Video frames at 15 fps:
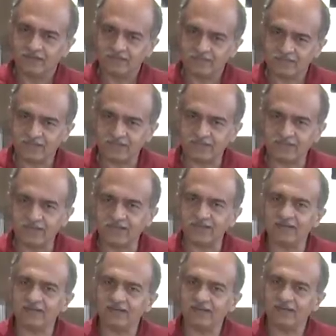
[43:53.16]

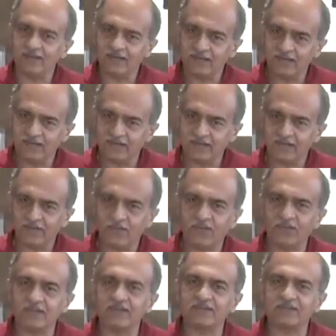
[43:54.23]
settled
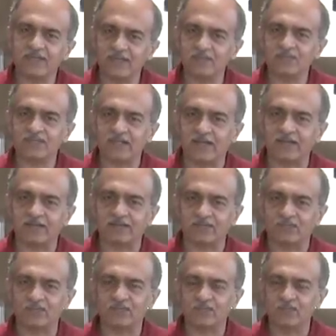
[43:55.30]
on the same site,
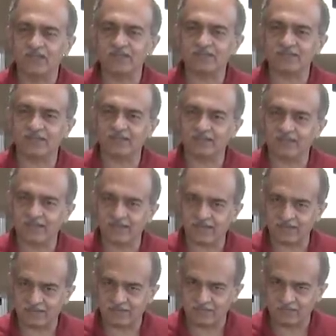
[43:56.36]
which means that their
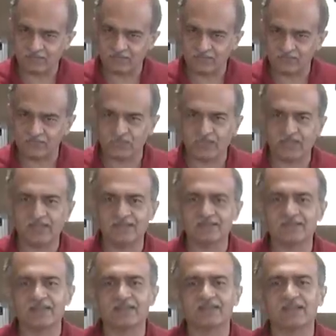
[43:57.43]

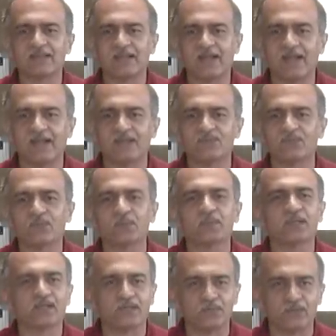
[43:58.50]
Jhuggis and the land would
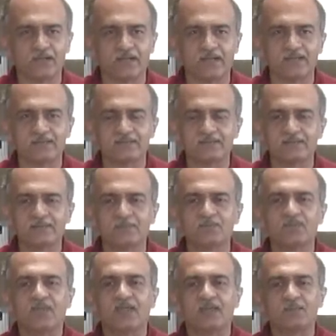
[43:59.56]
be regularized,
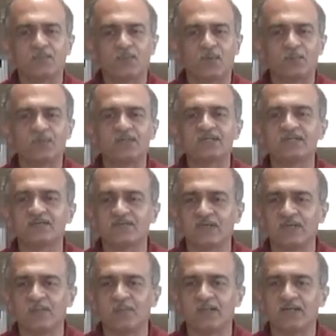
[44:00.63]
and proper
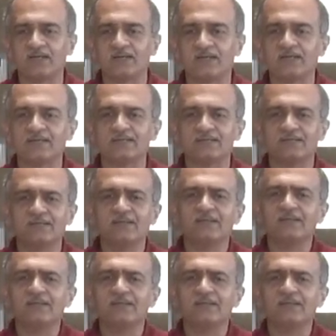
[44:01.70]
civic amenities,